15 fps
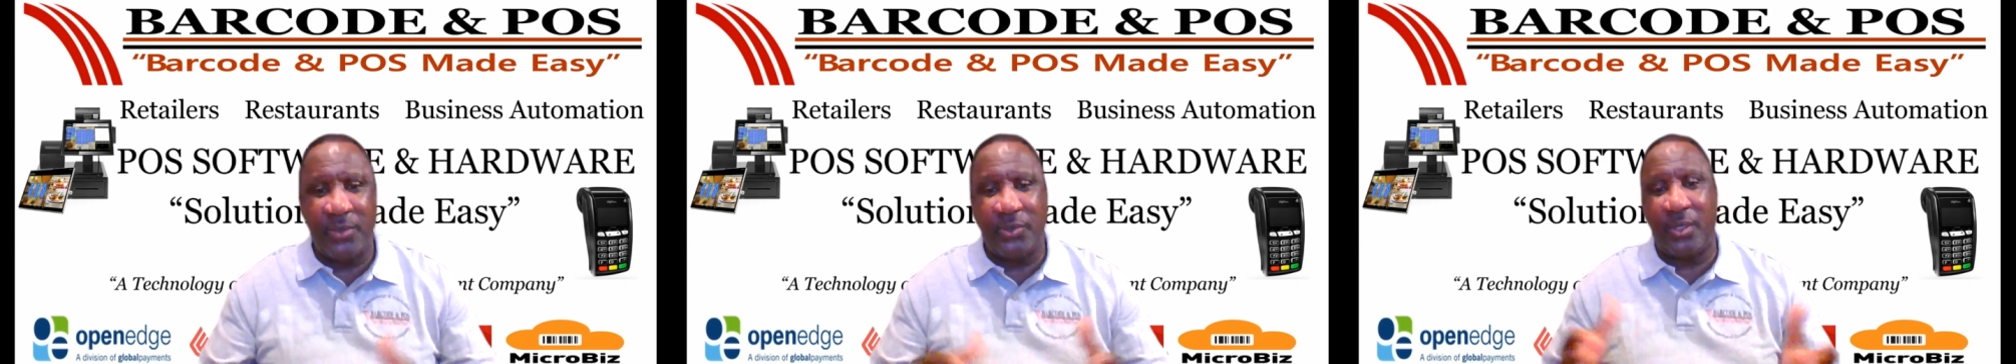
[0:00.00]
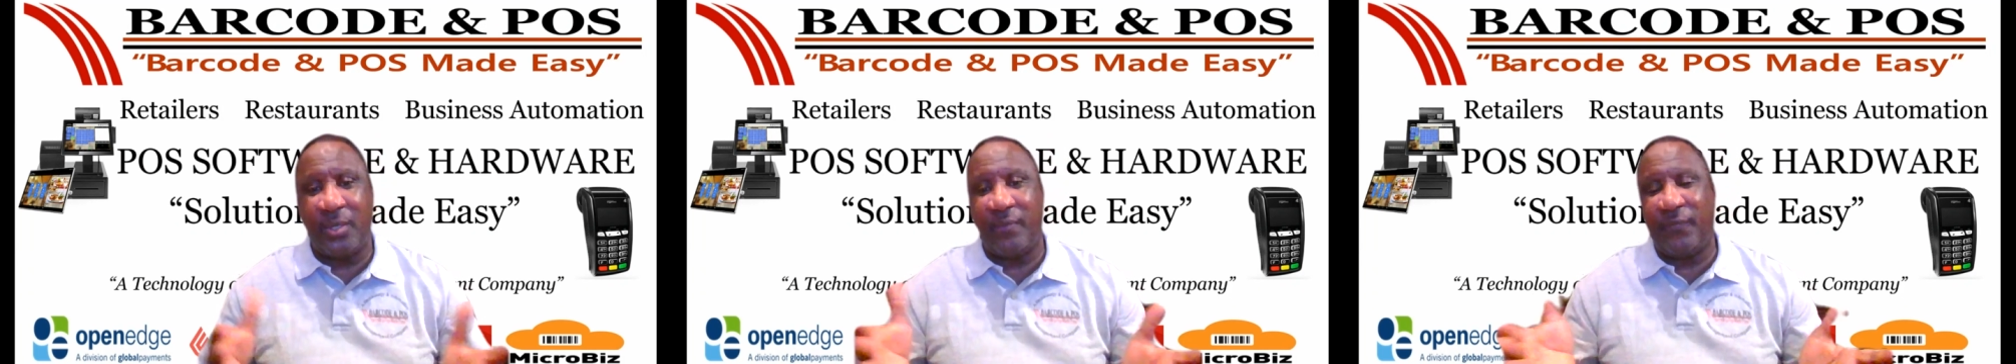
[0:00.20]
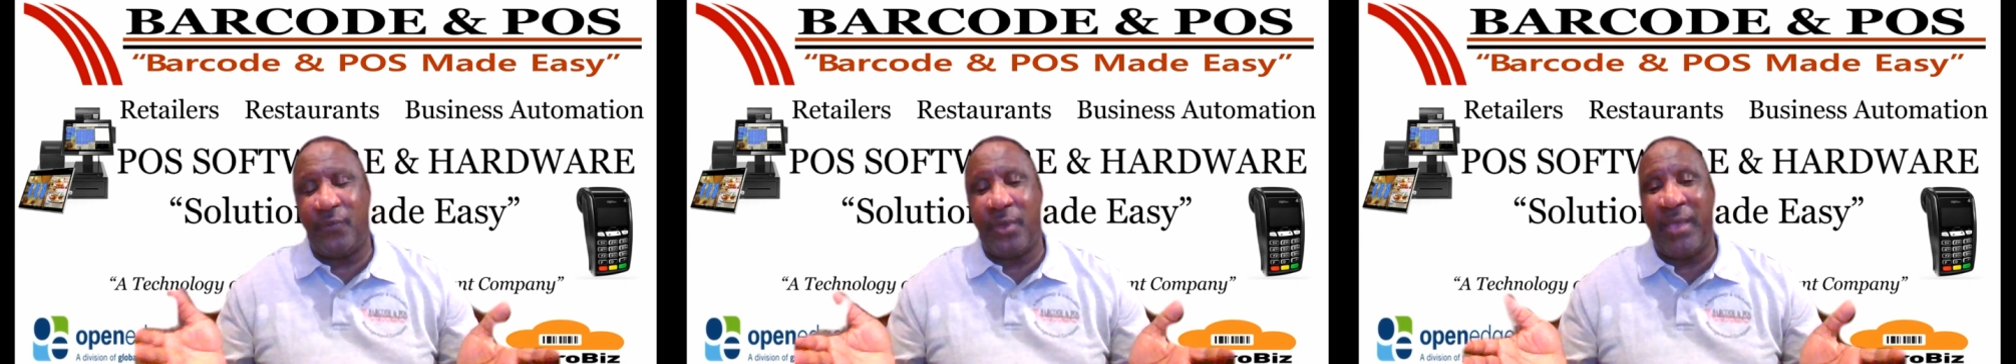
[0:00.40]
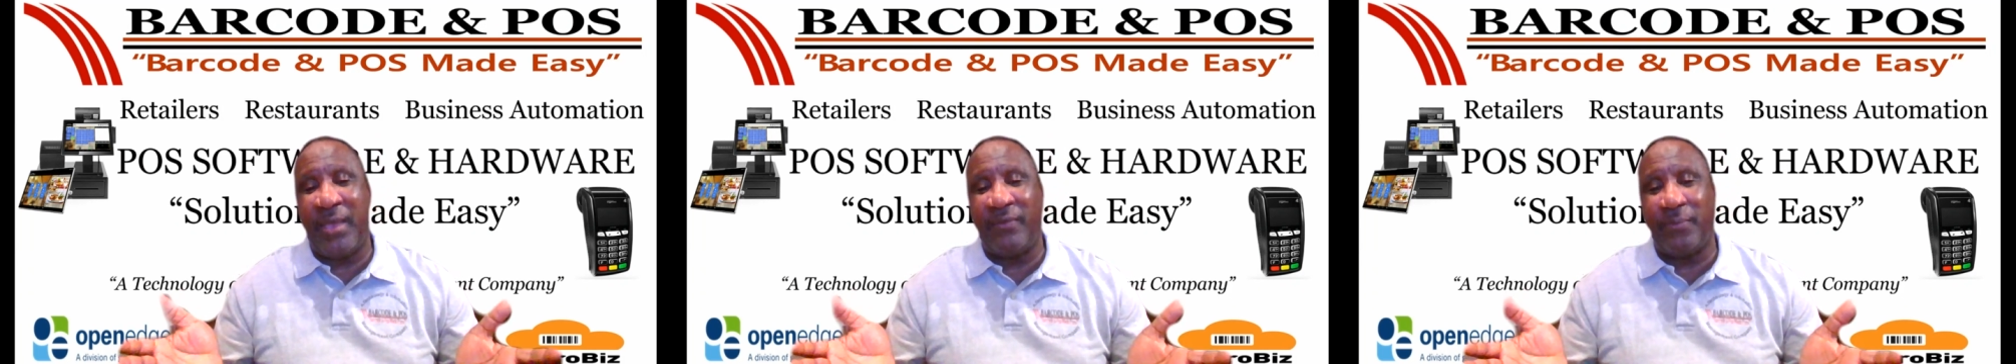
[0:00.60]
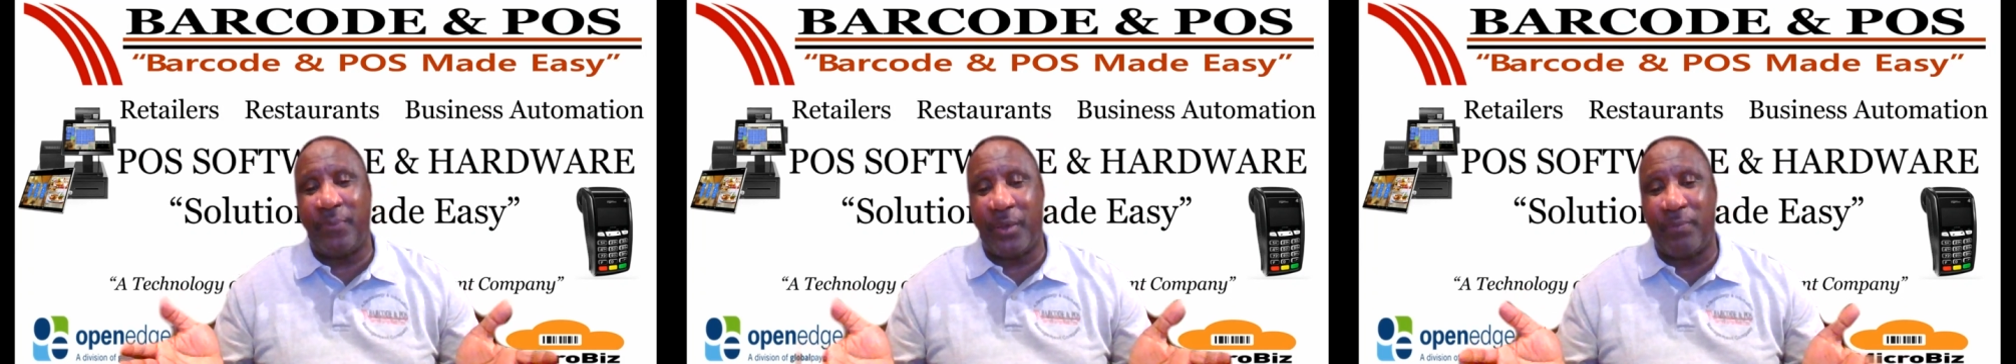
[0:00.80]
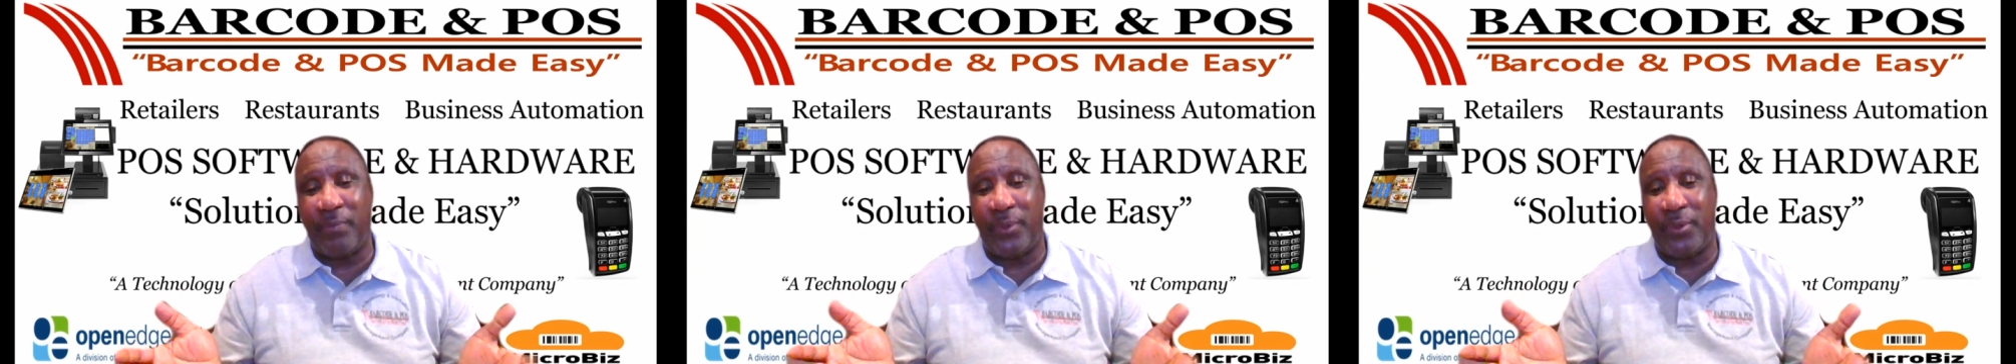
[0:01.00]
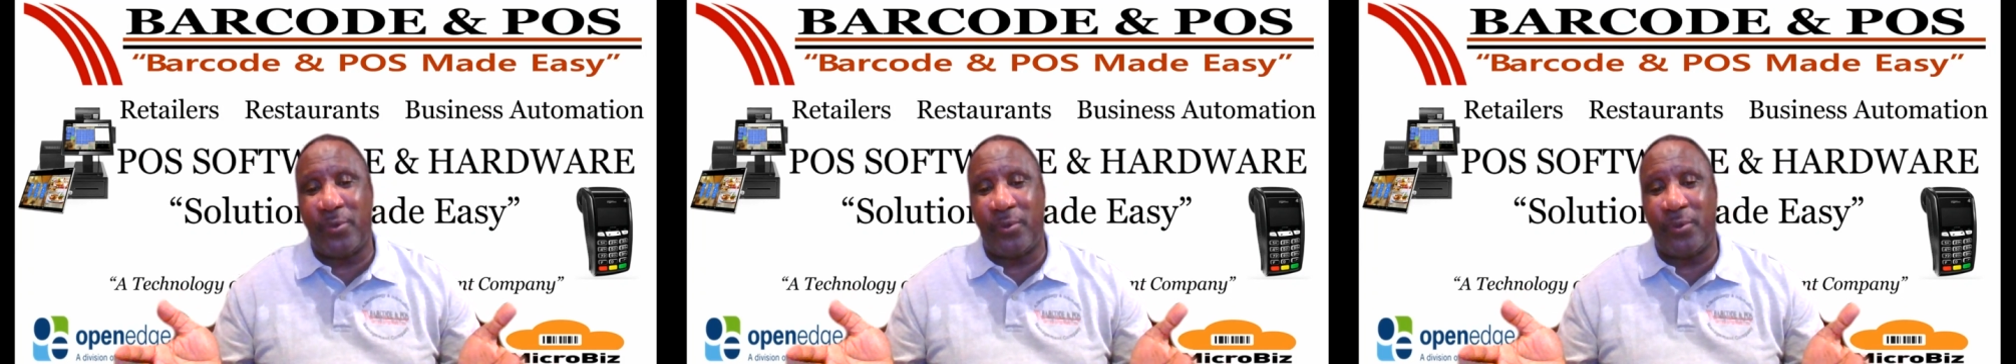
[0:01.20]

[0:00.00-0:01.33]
Because if you have a